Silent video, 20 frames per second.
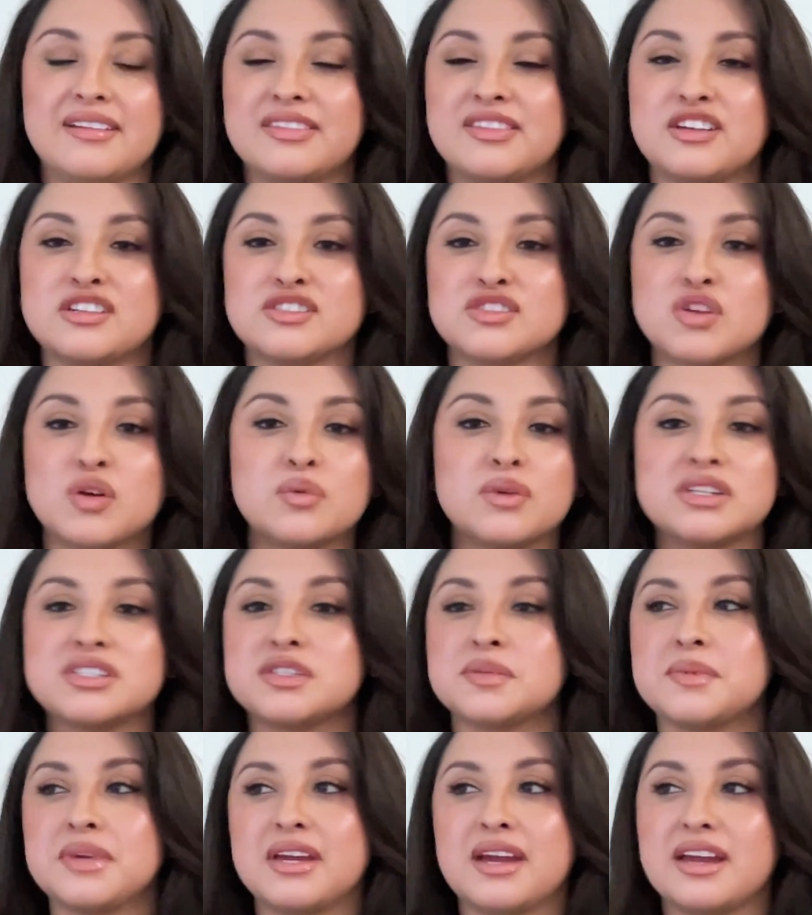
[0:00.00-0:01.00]
There's no
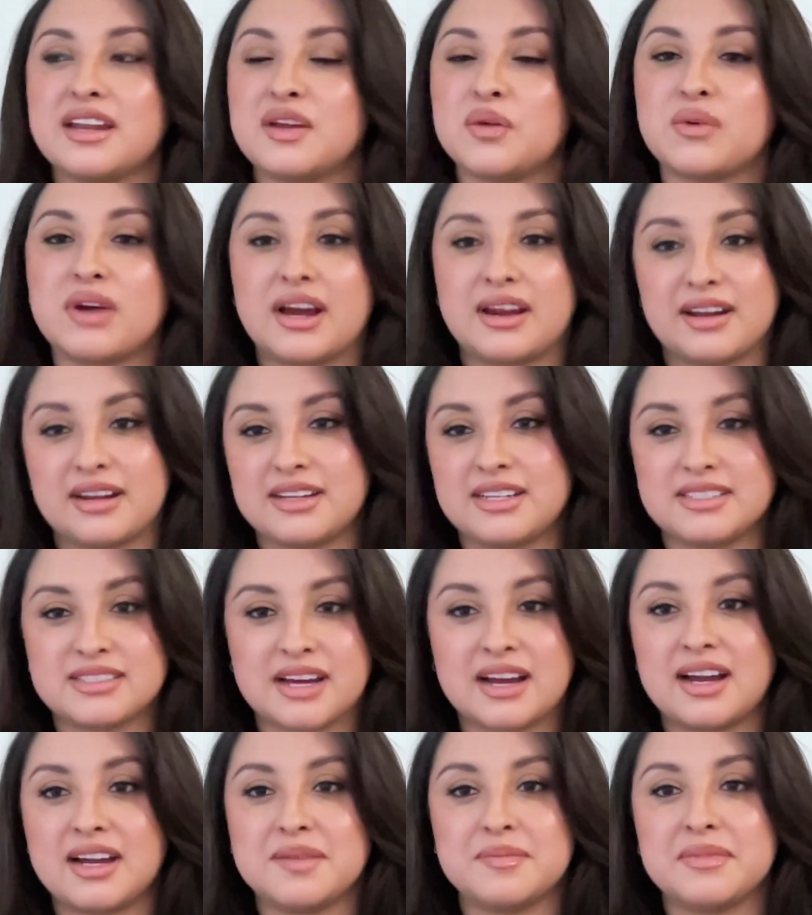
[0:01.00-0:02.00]
rush to be anywhere at any
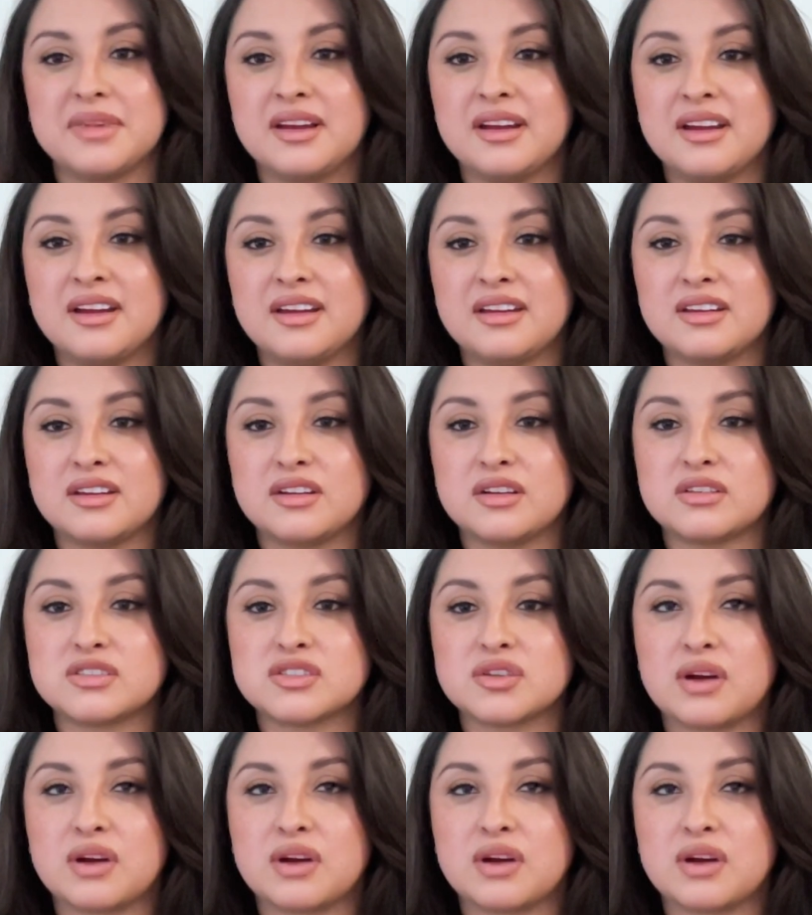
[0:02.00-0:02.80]
time, you know?